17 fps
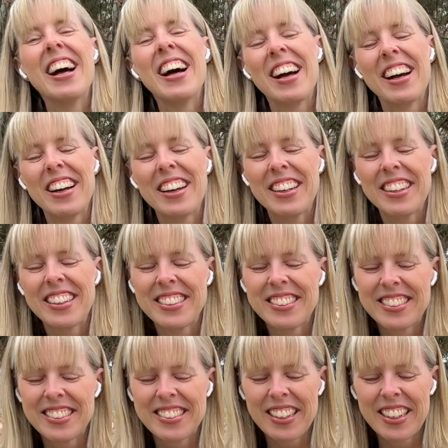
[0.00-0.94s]

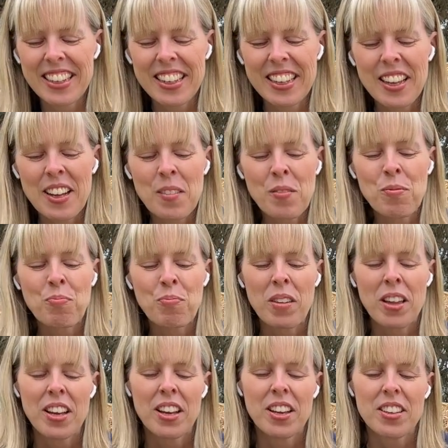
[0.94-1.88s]
Let's see.
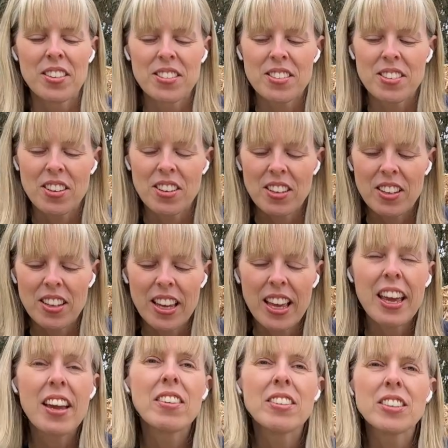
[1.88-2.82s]
So
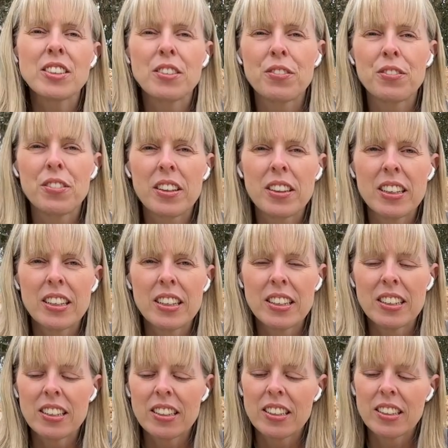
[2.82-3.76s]
here's
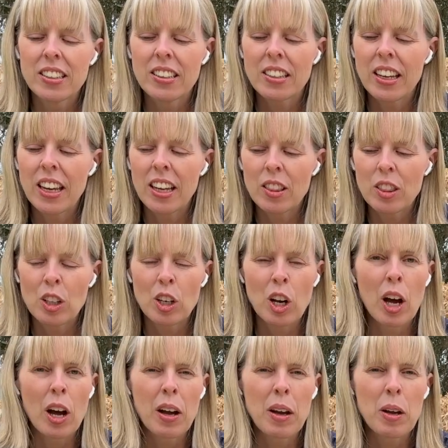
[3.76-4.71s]
the kit that
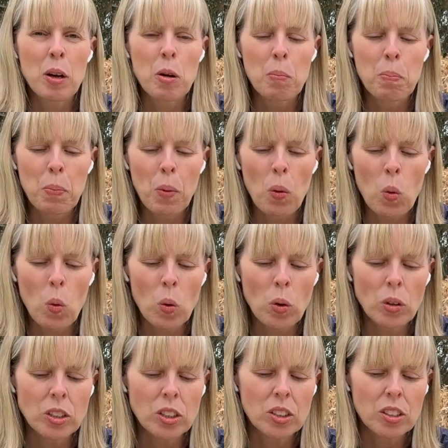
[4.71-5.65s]
I
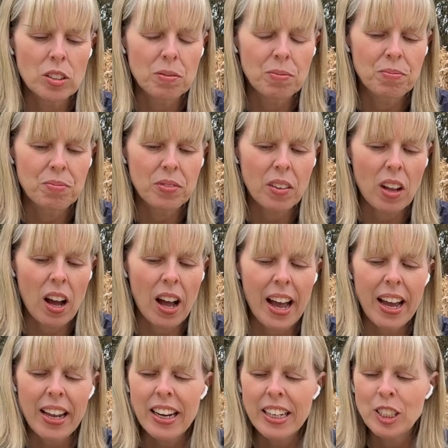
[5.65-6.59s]
bought. I
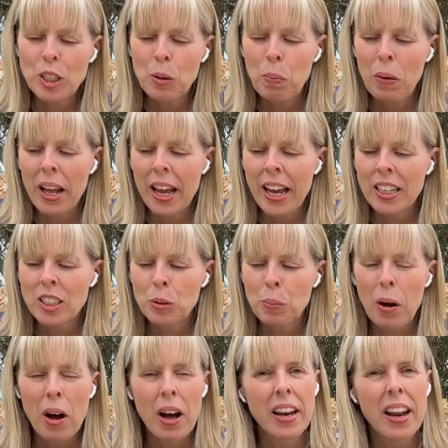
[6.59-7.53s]
hadn't actually planned to
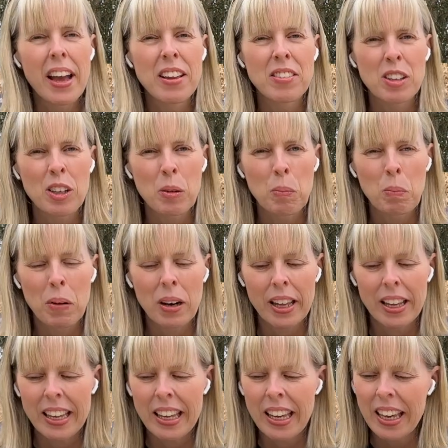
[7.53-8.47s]
buy it as a complete
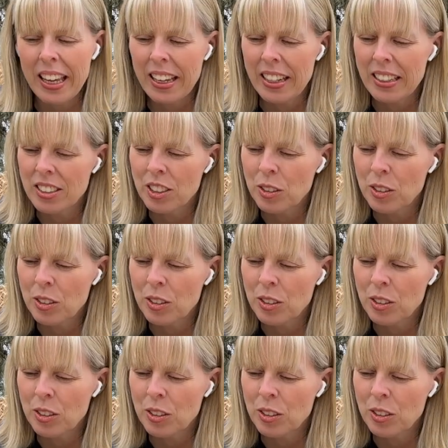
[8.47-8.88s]
kit,